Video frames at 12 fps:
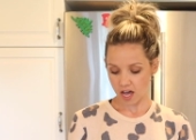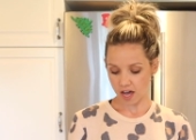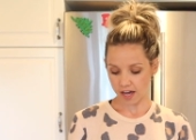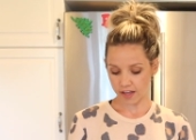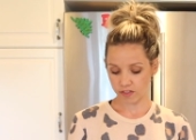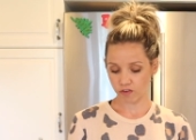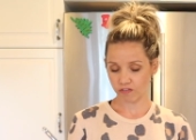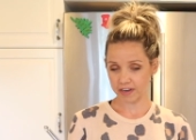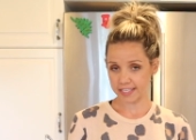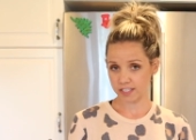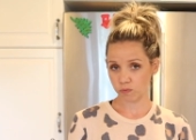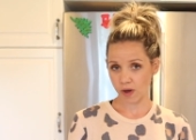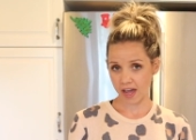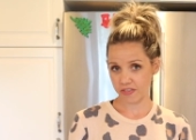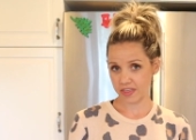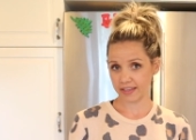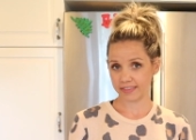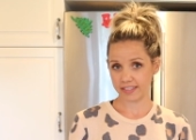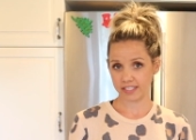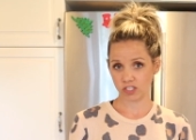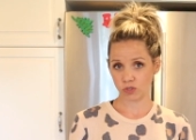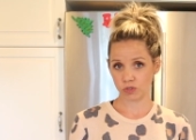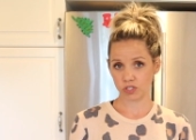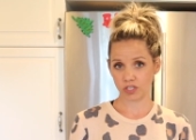Uh, the reason why I think this
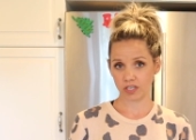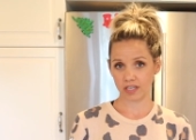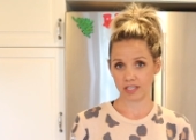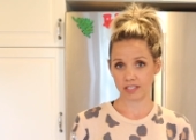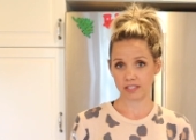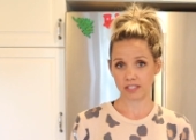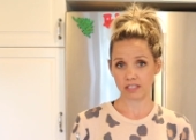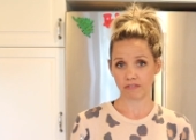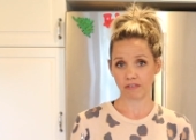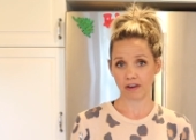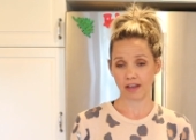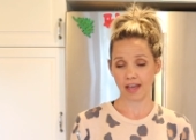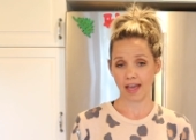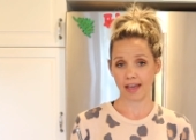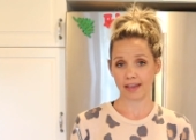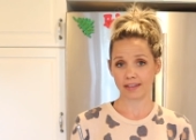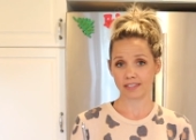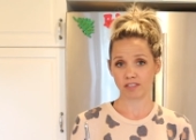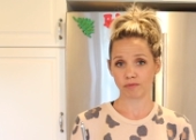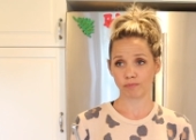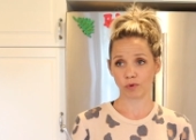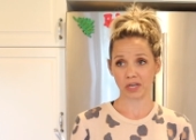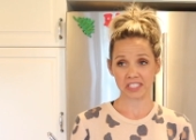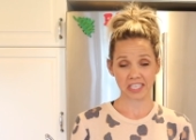juicer is different and
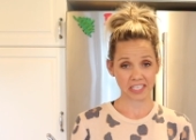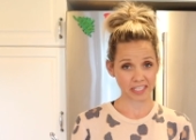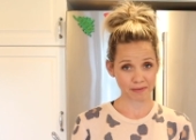more exciting